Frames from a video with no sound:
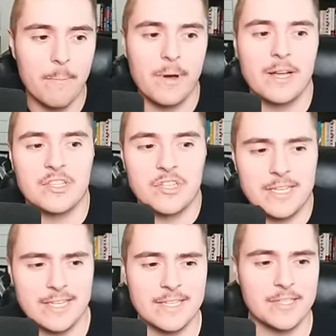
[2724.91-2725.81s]
much
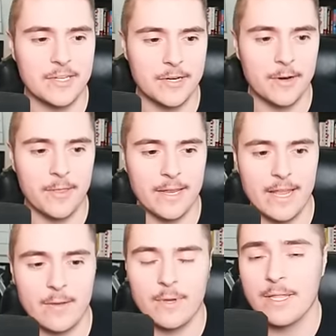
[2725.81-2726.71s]
easier than
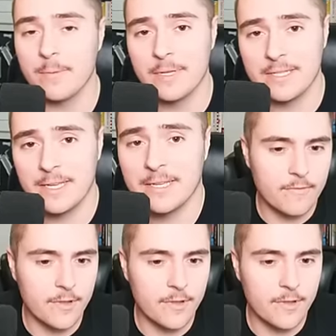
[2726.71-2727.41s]
anyone in the Big Ten.